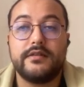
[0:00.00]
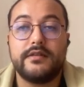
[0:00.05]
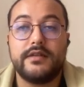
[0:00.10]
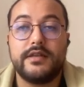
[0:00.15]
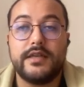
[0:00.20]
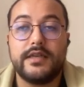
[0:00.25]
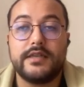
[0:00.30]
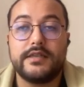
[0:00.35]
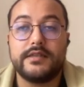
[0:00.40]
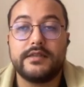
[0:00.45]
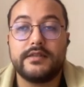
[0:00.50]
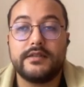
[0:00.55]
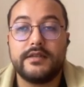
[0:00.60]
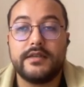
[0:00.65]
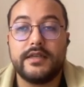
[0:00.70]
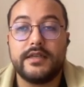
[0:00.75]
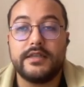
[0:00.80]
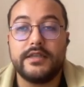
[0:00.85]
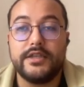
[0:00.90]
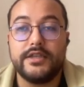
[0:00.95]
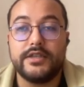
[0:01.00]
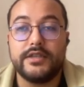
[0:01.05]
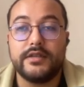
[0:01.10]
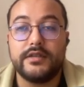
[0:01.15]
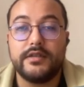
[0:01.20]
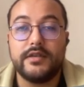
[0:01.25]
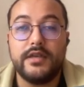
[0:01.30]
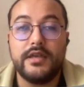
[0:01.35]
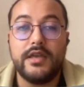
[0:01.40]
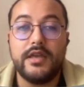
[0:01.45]
as addition.
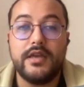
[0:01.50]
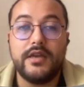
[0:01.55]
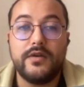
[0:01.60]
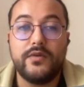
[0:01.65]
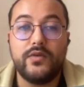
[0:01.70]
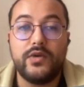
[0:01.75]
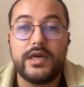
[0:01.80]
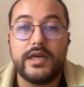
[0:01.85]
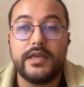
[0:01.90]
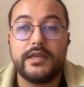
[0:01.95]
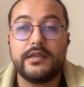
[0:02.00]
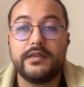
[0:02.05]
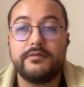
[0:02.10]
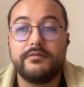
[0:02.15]
Why?